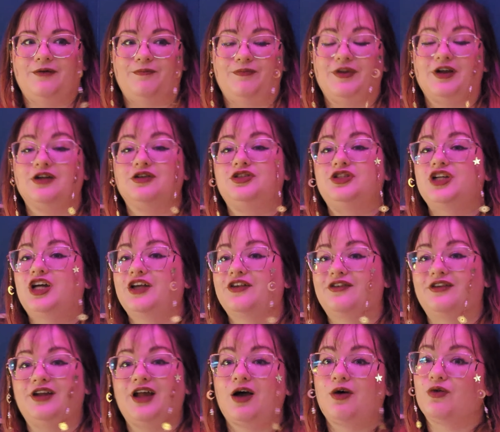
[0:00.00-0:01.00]
They're
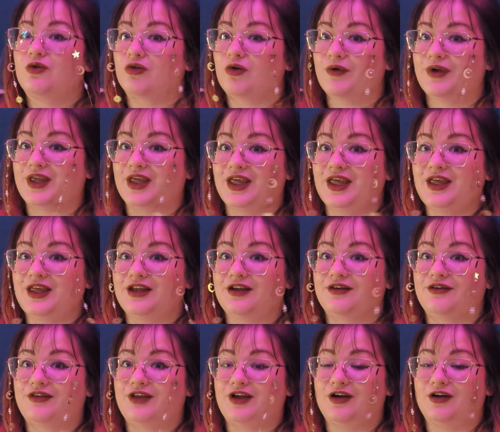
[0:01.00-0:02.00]
just now growing
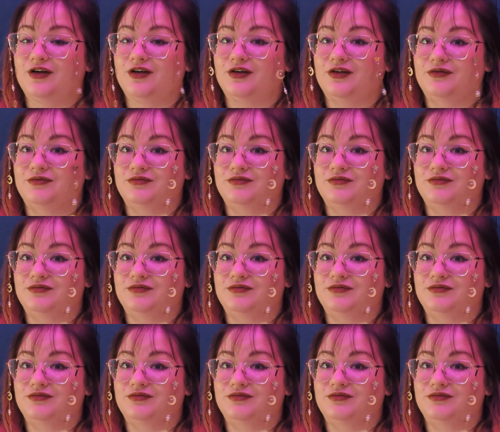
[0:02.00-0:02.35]
in their